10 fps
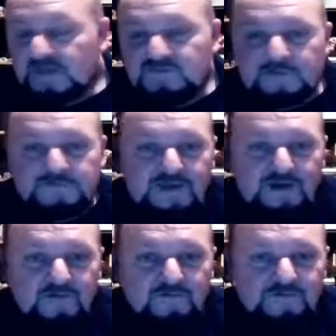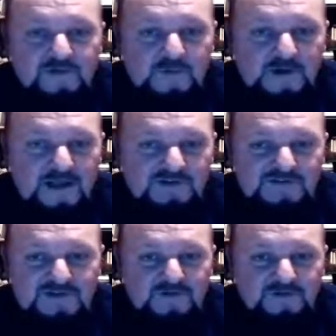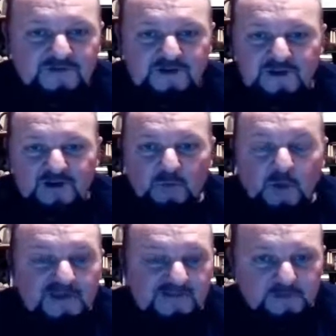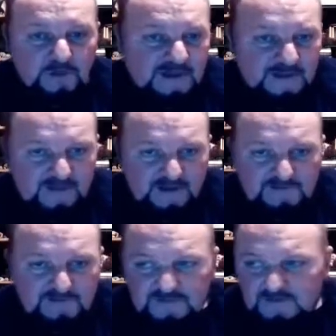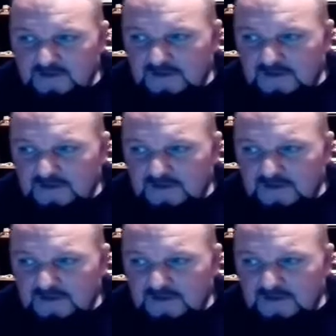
accepting of everybody else's different ways of looking at things.